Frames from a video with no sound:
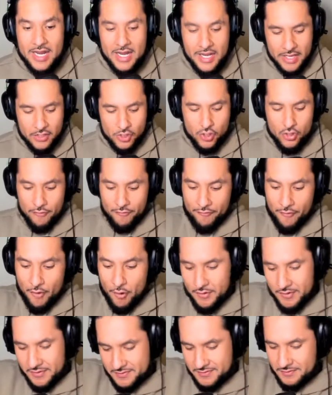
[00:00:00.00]
it, your
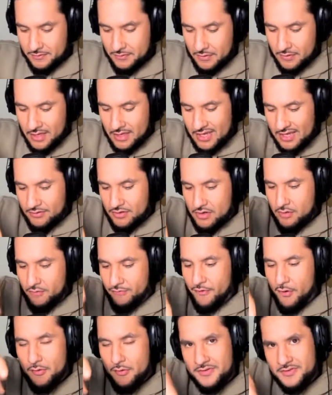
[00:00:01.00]
phone is your
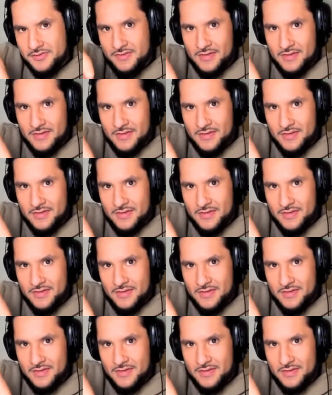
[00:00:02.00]
phone is